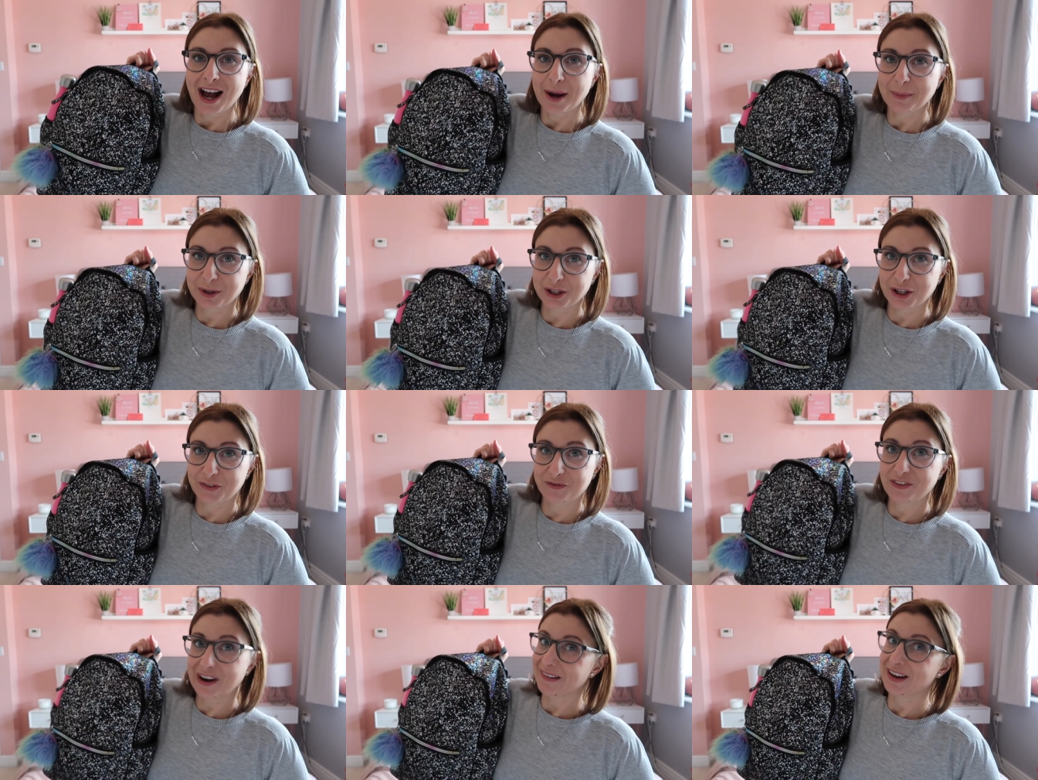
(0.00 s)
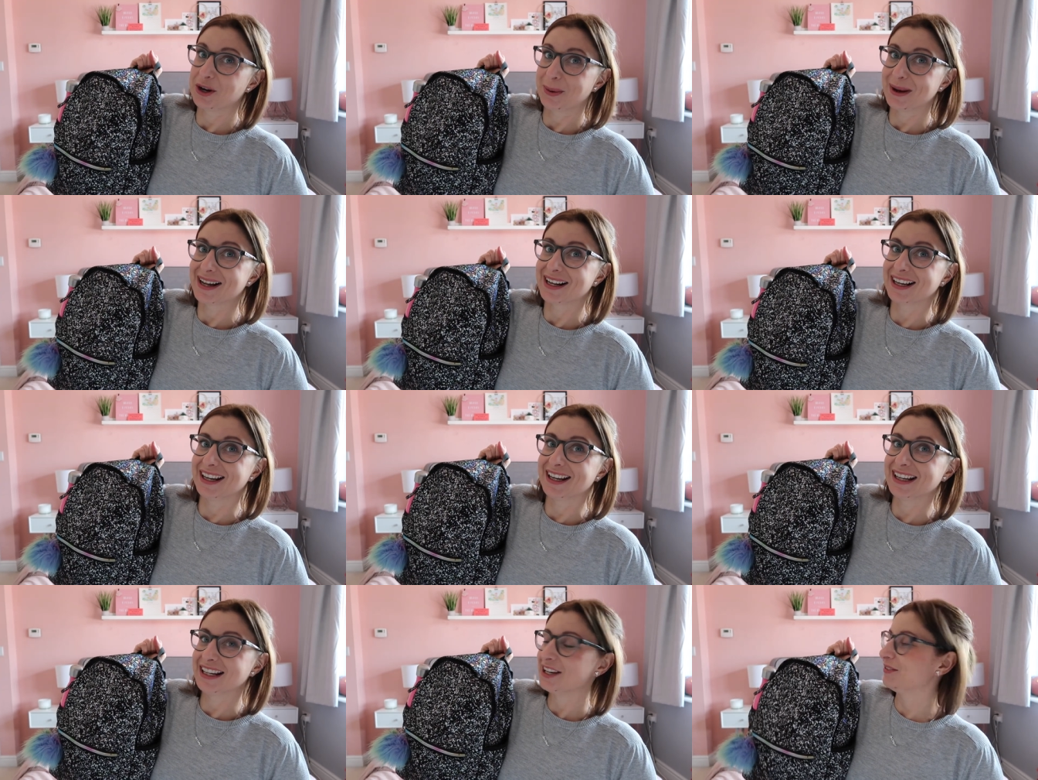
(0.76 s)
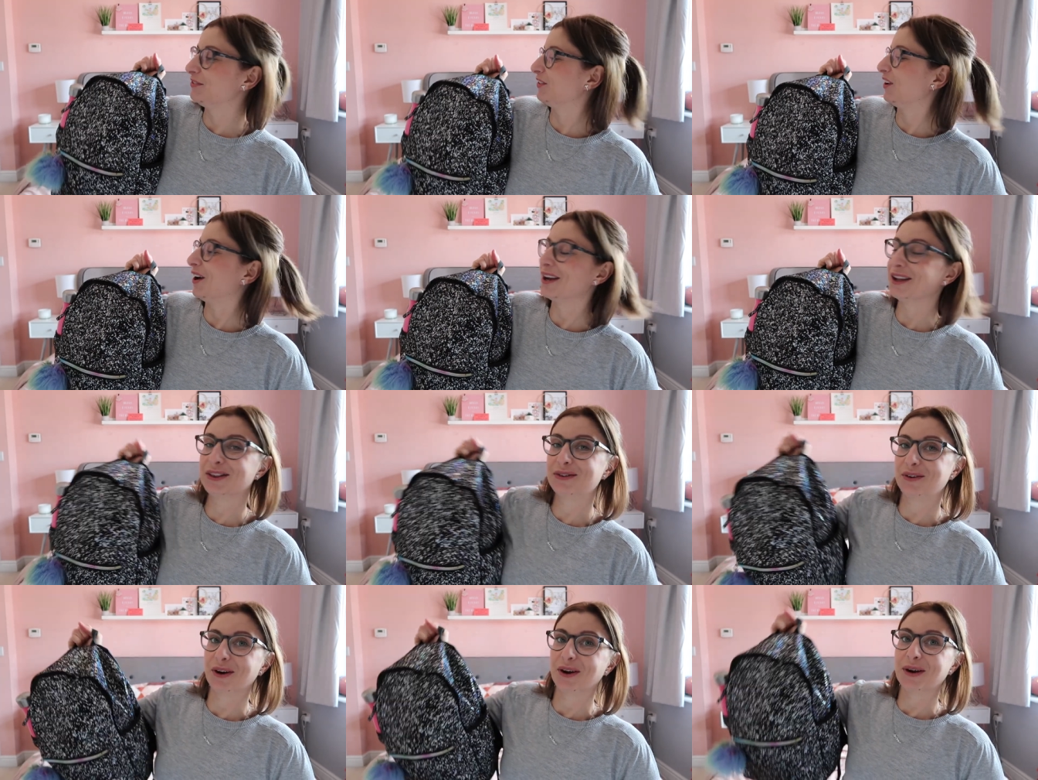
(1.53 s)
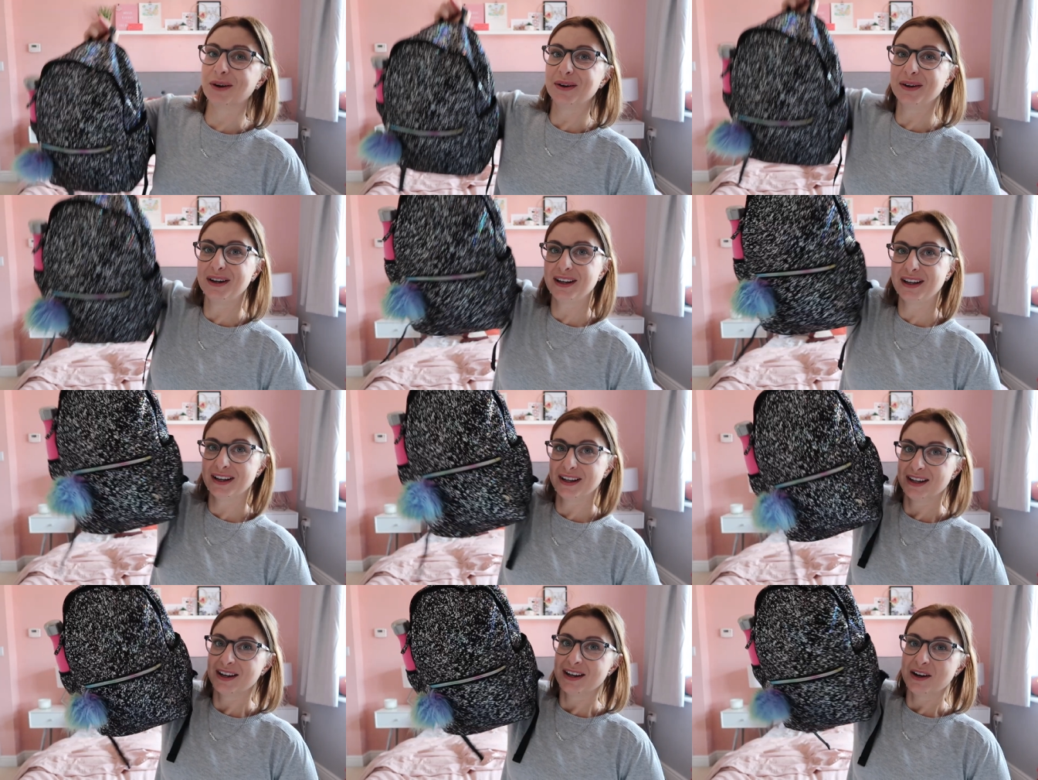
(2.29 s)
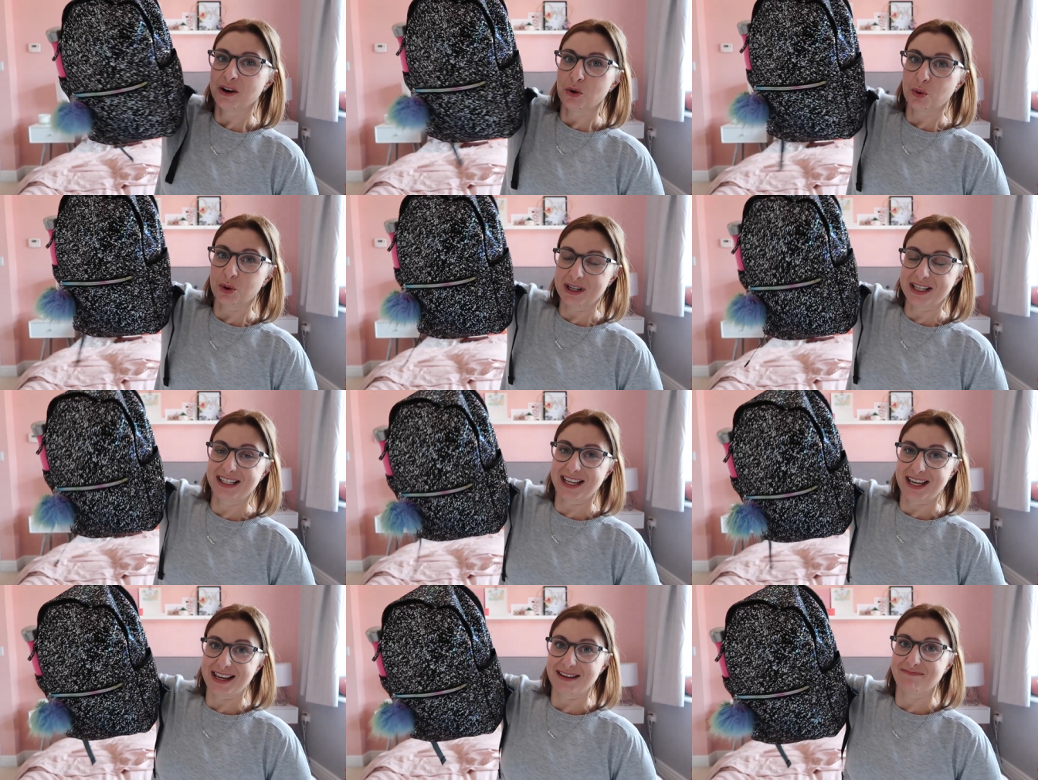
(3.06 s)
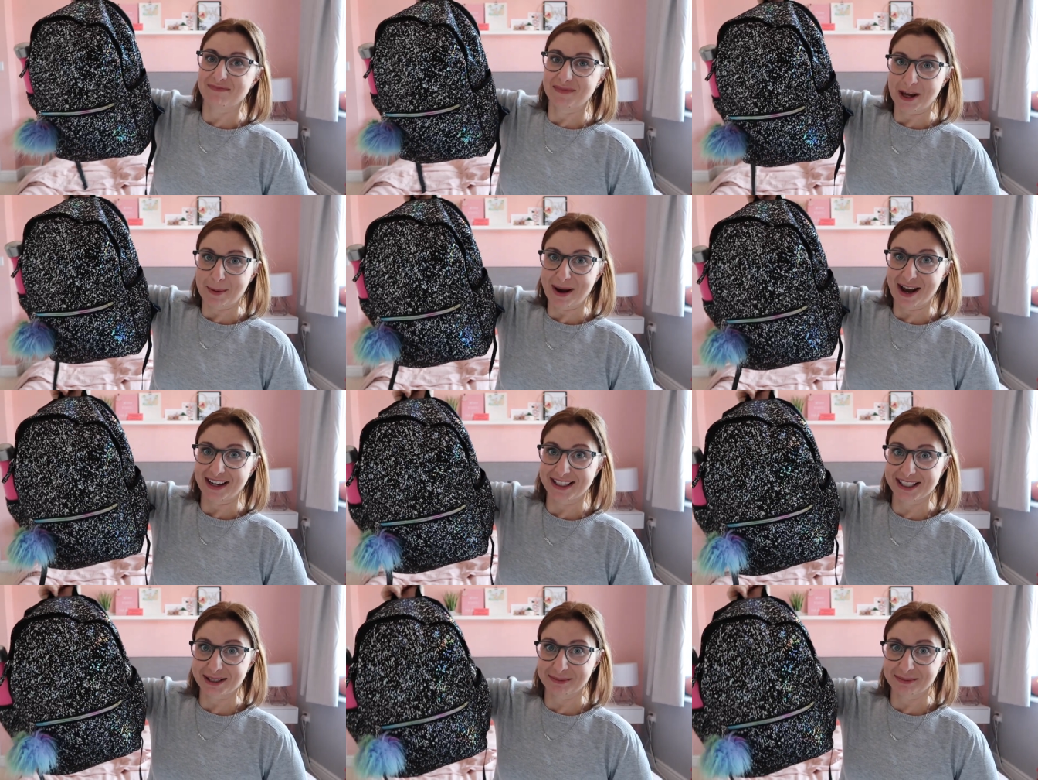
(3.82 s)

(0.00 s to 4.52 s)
I'm going to very quickly fly through what is in their bags.